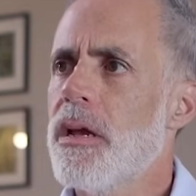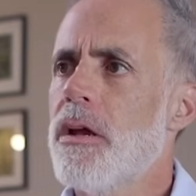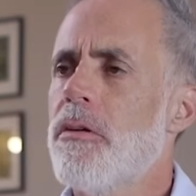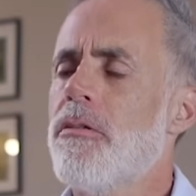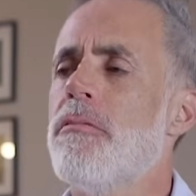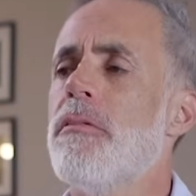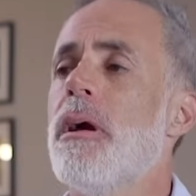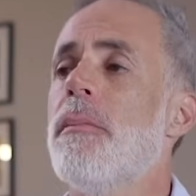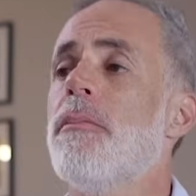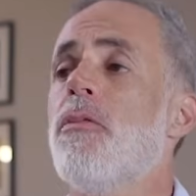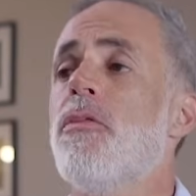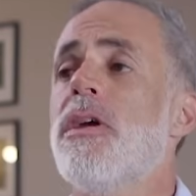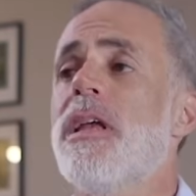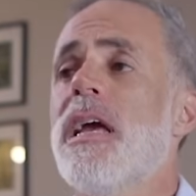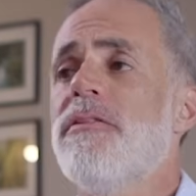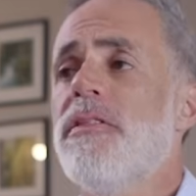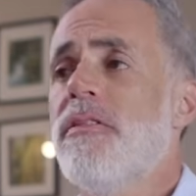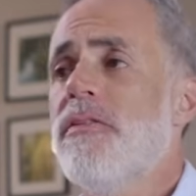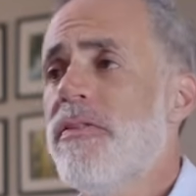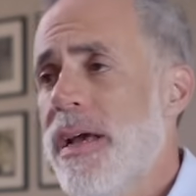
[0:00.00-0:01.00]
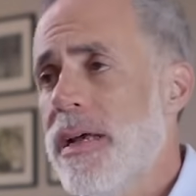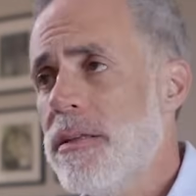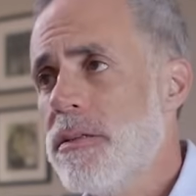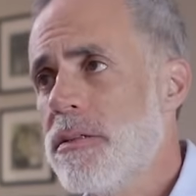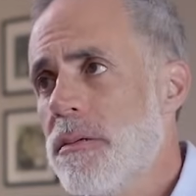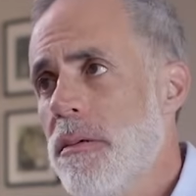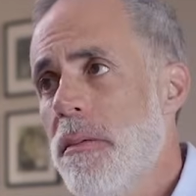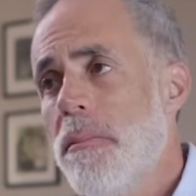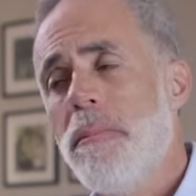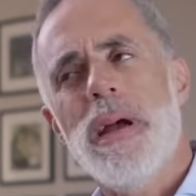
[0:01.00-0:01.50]
Remember, we have events.
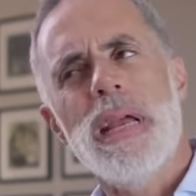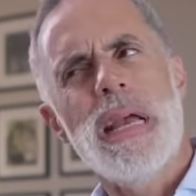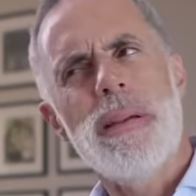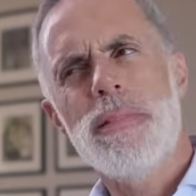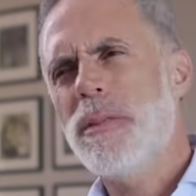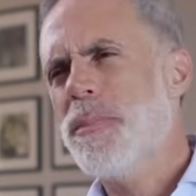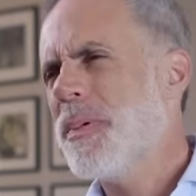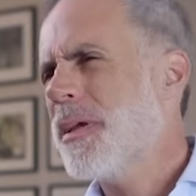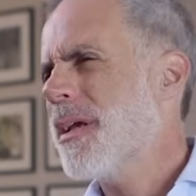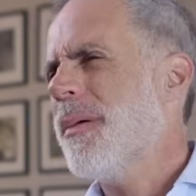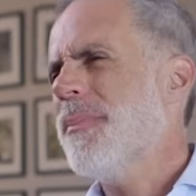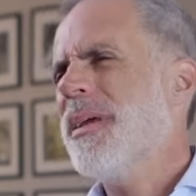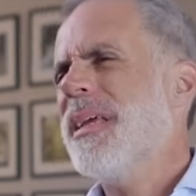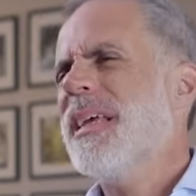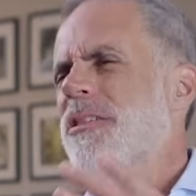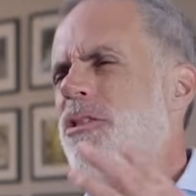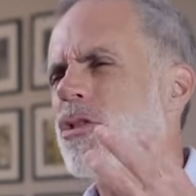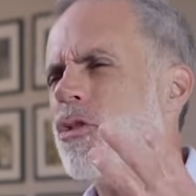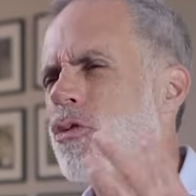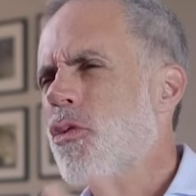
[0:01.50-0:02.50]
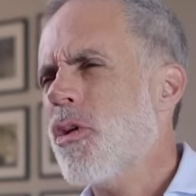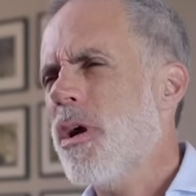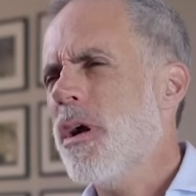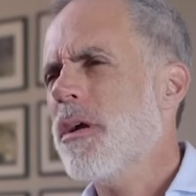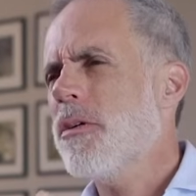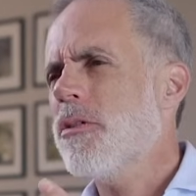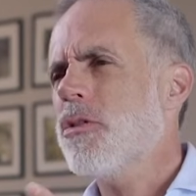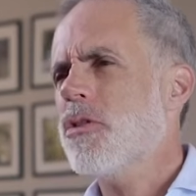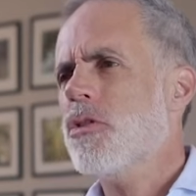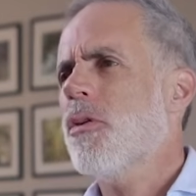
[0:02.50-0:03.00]
Miami's becoming a
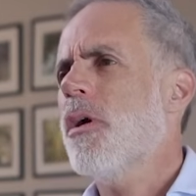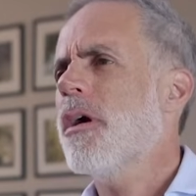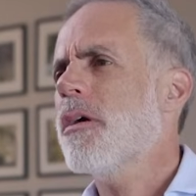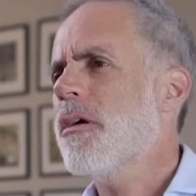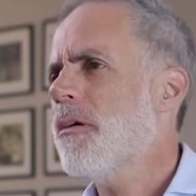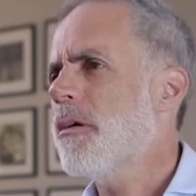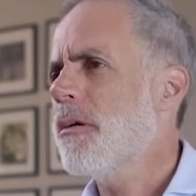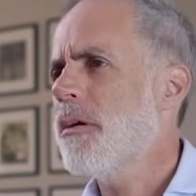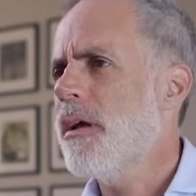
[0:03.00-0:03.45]
stronger and stronger